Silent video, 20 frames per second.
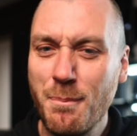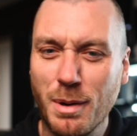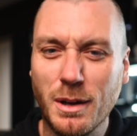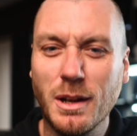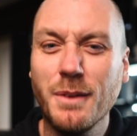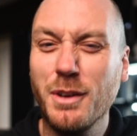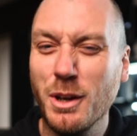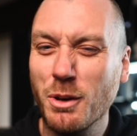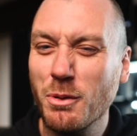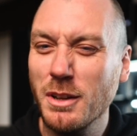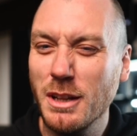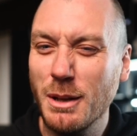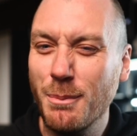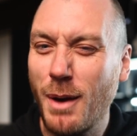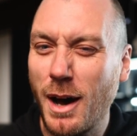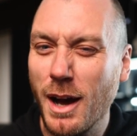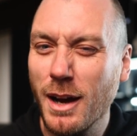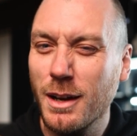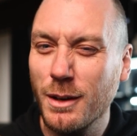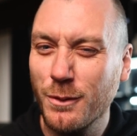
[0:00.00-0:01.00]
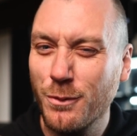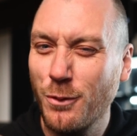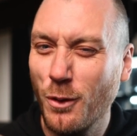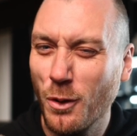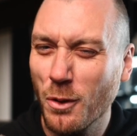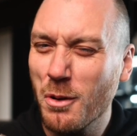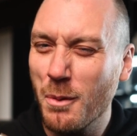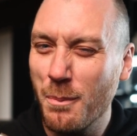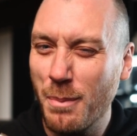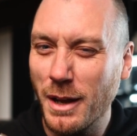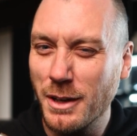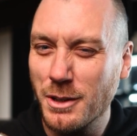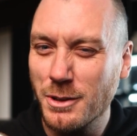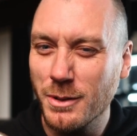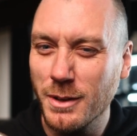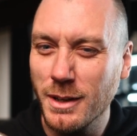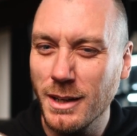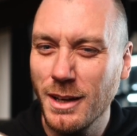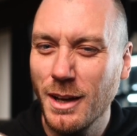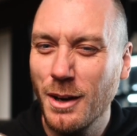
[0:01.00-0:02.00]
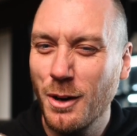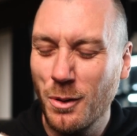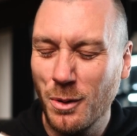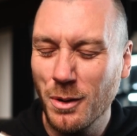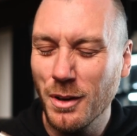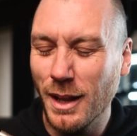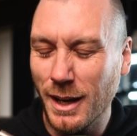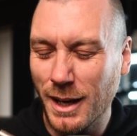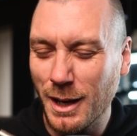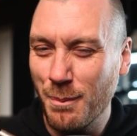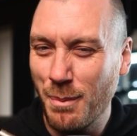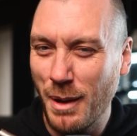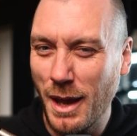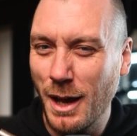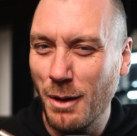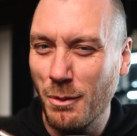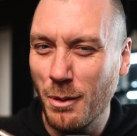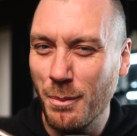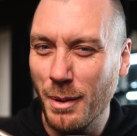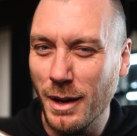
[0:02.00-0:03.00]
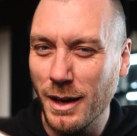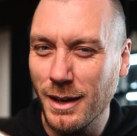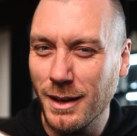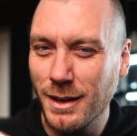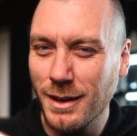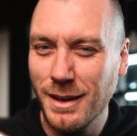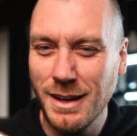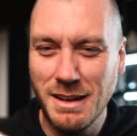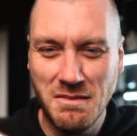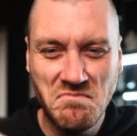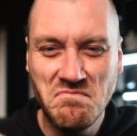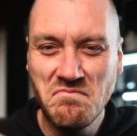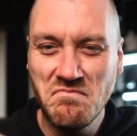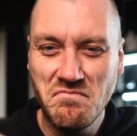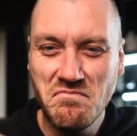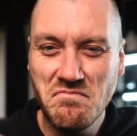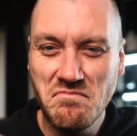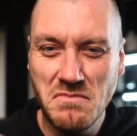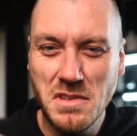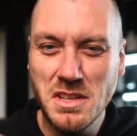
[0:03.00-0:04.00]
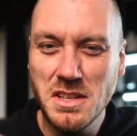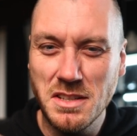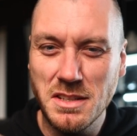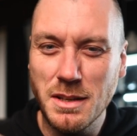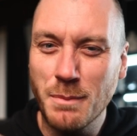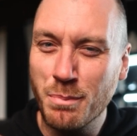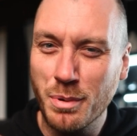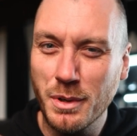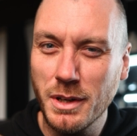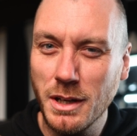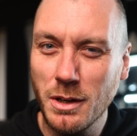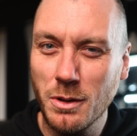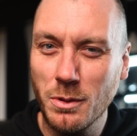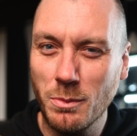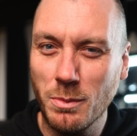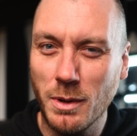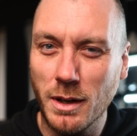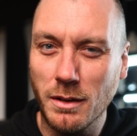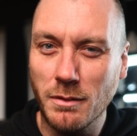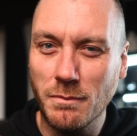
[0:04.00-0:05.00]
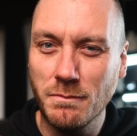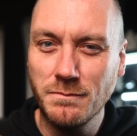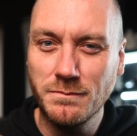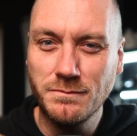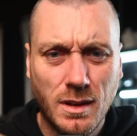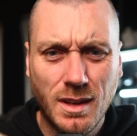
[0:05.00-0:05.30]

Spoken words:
but if you're in the market for a battery or like a power bank, this is a pretty good one.